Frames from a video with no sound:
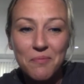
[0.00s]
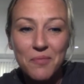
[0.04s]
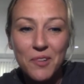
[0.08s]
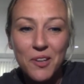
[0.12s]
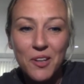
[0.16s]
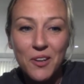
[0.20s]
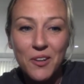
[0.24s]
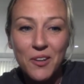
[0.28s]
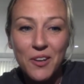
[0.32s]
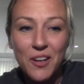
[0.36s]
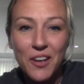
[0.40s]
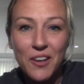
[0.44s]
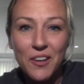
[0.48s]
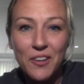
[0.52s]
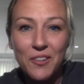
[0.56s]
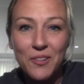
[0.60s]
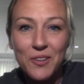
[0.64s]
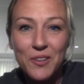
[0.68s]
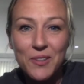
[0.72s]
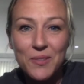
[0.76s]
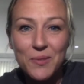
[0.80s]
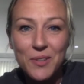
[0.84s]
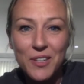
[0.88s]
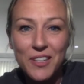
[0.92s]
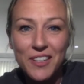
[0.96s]
I had
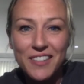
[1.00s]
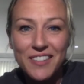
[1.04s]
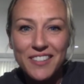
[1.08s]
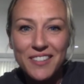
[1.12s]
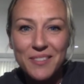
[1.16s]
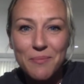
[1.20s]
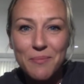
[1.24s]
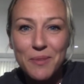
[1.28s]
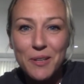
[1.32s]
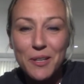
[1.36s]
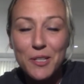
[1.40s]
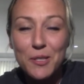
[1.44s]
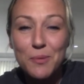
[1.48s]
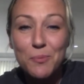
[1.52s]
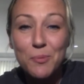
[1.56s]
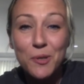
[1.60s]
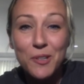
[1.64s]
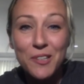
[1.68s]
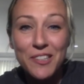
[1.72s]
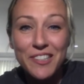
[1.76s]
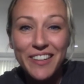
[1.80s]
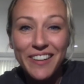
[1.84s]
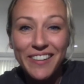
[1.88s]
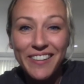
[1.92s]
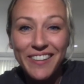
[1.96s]
always wanted to be a
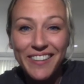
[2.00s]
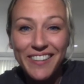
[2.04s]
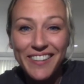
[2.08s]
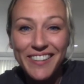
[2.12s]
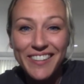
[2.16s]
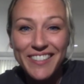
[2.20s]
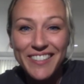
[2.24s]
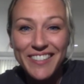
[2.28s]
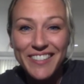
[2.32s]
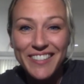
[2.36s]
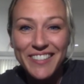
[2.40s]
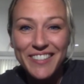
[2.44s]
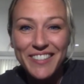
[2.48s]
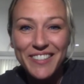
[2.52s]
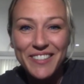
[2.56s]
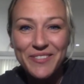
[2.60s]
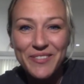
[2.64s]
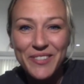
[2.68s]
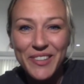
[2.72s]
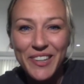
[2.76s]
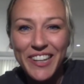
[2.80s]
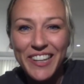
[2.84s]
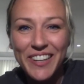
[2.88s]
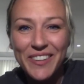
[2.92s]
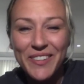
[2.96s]
sports psychologist and
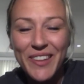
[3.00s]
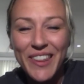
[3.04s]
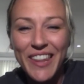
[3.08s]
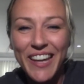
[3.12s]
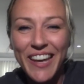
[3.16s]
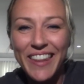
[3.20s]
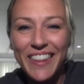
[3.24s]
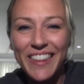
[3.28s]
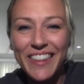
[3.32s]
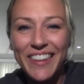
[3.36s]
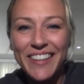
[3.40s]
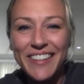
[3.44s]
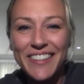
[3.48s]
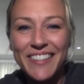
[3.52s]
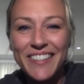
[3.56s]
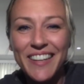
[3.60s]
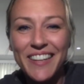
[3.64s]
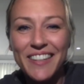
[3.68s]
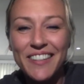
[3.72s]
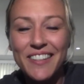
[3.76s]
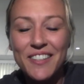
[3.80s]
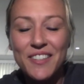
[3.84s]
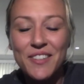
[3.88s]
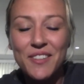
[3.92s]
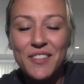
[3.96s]
working with athletes.
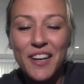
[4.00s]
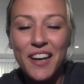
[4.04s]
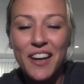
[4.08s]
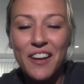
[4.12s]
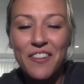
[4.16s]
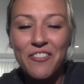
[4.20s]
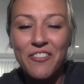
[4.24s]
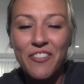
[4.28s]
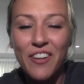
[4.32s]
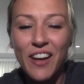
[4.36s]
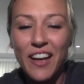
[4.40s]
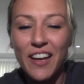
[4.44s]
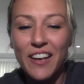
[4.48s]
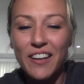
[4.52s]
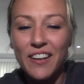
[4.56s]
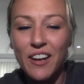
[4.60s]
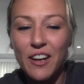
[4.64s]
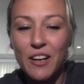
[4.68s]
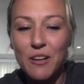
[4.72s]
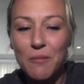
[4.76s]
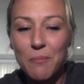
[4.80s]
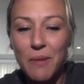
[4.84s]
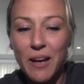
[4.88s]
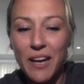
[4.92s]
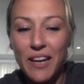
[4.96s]
I find
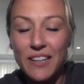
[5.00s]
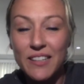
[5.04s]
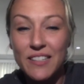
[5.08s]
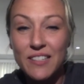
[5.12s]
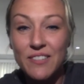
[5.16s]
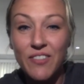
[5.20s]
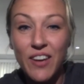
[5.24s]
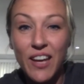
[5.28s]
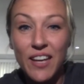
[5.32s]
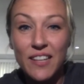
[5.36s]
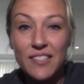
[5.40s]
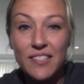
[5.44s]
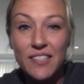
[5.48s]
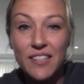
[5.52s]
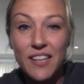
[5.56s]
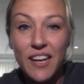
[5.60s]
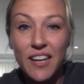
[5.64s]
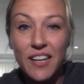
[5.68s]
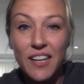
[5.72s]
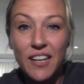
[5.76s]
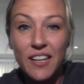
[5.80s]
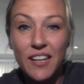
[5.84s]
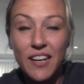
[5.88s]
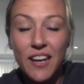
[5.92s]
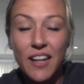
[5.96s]
our minds
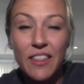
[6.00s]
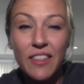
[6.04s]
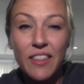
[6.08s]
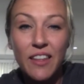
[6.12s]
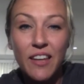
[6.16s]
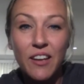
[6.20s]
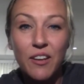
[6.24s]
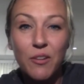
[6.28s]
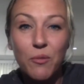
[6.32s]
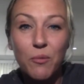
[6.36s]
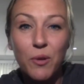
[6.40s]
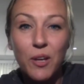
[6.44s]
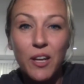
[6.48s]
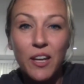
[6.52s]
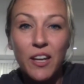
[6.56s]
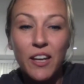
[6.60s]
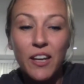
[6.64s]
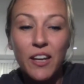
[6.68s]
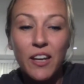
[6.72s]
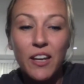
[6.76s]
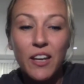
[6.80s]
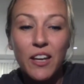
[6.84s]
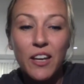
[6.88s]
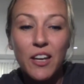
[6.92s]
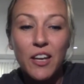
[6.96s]
fascinating. I think
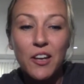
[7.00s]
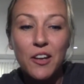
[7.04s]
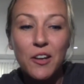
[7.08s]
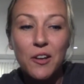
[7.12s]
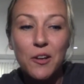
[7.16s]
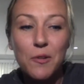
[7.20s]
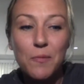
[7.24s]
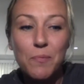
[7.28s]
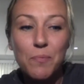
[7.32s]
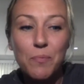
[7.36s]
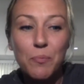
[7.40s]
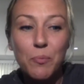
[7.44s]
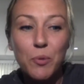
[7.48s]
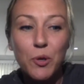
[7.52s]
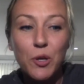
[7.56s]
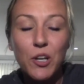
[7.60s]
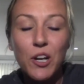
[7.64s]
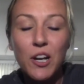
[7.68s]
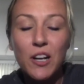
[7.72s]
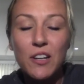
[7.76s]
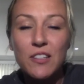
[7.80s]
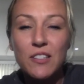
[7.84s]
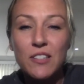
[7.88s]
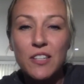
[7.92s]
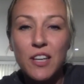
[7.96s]
we put
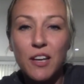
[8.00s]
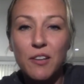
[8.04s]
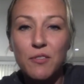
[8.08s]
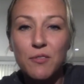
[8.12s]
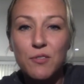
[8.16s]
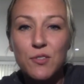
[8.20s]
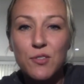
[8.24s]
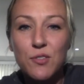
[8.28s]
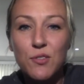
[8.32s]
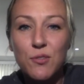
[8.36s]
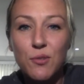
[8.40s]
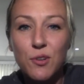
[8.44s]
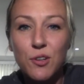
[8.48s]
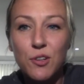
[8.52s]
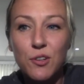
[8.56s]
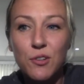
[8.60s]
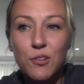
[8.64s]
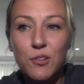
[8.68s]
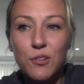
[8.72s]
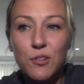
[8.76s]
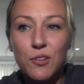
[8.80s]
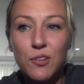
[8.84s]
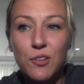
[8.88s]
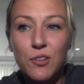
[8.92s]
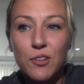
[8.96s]
ourselves
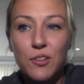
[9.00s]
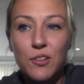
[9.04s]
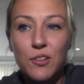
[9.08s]
through